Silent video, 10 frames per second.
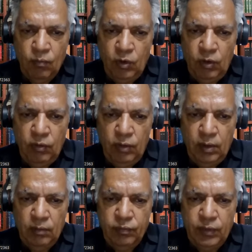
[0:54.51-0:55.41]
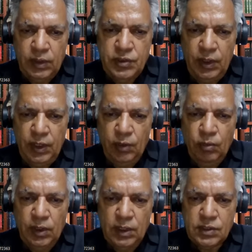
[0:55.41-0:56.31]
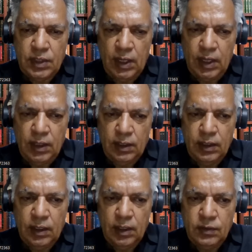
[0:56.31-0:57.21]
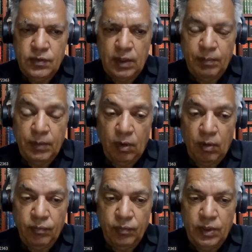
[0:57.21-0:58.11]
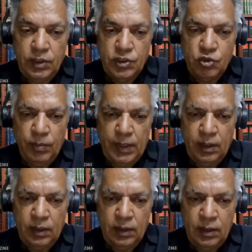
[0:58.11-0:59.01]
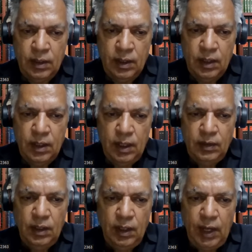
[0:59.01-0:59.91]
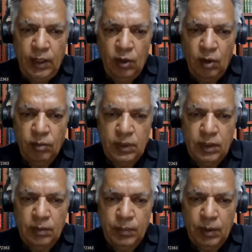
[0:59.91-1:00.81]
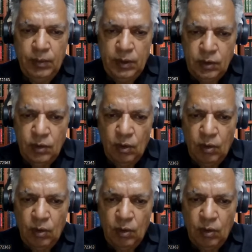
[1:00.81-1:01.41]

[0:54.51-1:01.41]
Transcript: we first need to understand the concept of instrument in the light of the provisions